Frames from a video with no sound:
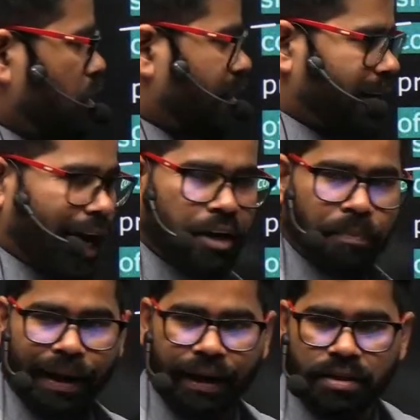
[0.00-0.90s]

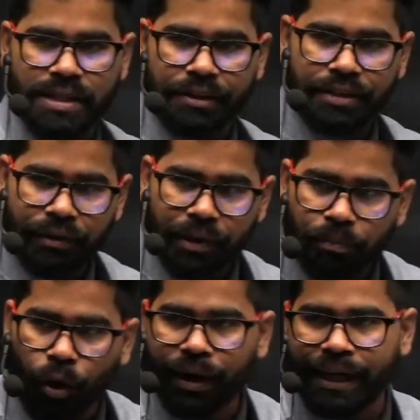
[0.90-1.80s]
grandparents, if they were
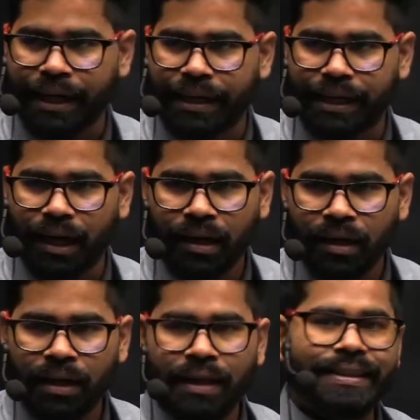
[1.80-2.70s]
born in India,
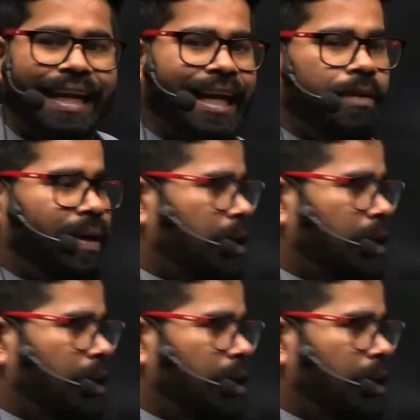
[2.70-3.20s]
they can become